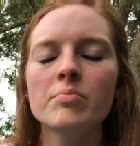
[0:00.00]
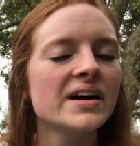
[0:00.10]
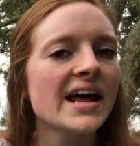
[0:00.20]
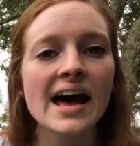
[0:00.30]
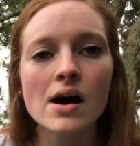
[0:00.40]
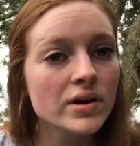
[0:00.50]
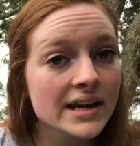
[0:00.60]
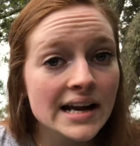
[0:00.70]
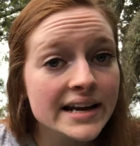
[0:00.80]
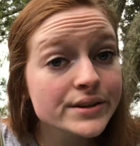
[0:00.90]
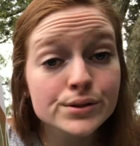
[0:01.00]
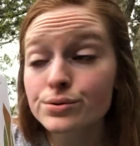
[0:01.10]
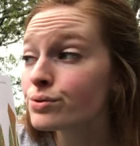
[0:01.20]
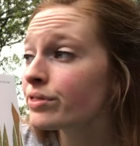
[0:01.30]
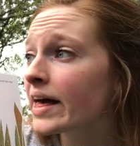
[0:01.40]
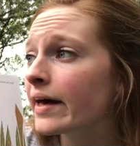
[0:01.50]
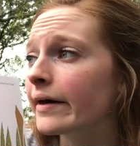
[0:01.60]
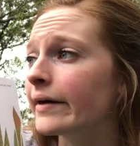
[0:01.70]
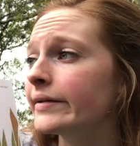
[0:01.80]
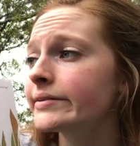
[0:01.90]
But how can I do
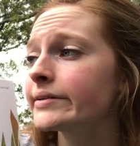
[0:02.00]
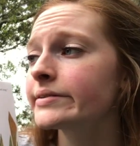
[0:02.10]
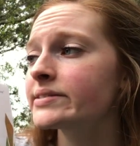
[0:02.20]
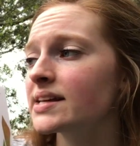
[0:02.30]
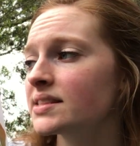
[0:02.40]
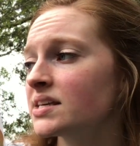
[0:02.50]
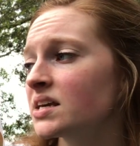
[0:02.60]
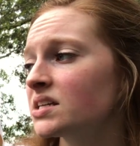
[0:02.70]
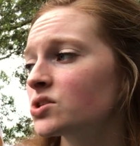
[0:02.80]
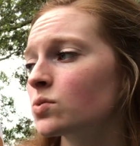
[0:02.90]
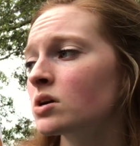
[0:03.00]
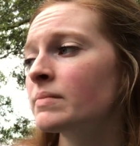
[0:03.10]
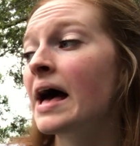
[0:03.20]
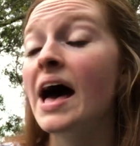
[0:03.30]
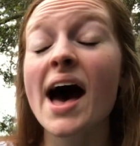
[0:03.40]
that? Said the inchworm.